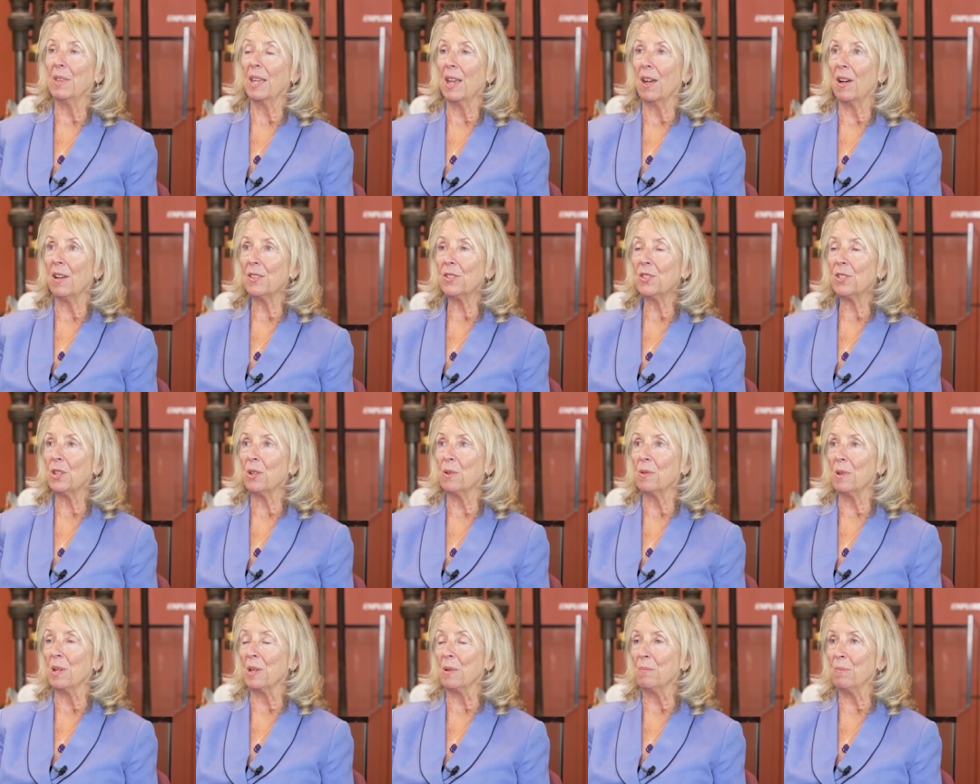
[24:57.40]
they
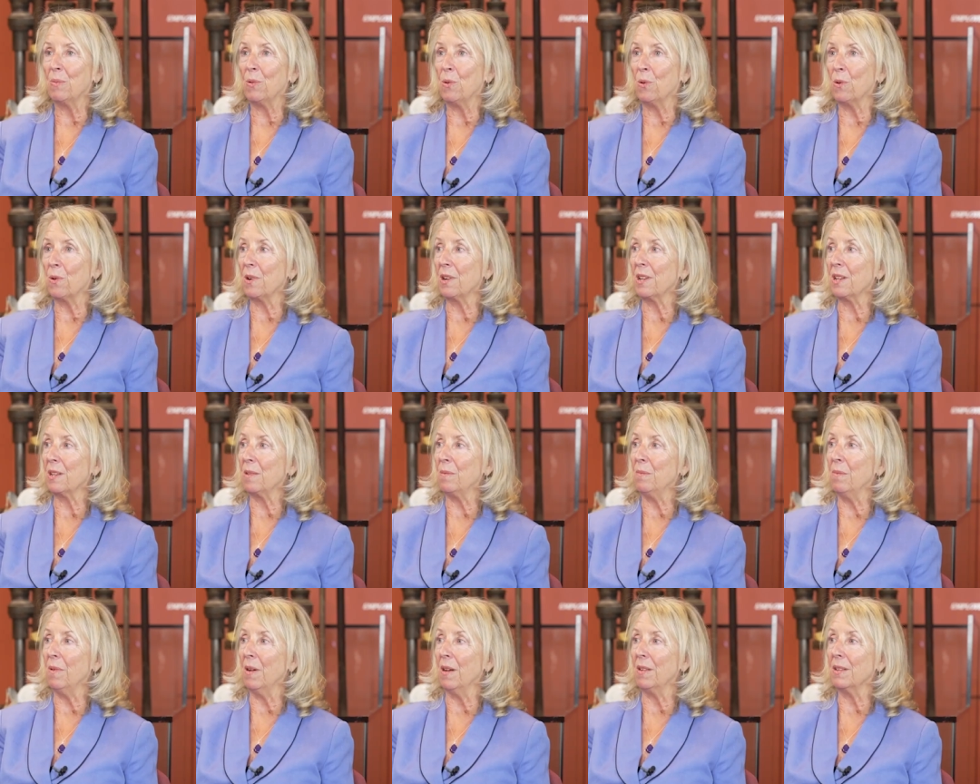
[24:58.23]
also
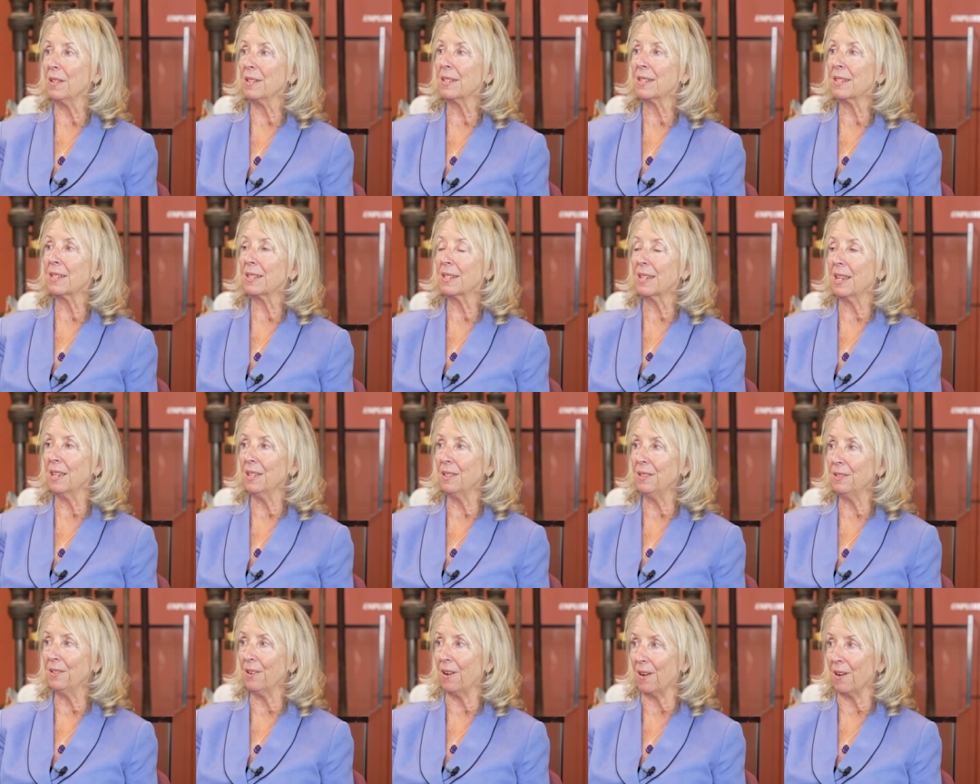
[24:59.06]
imported skilled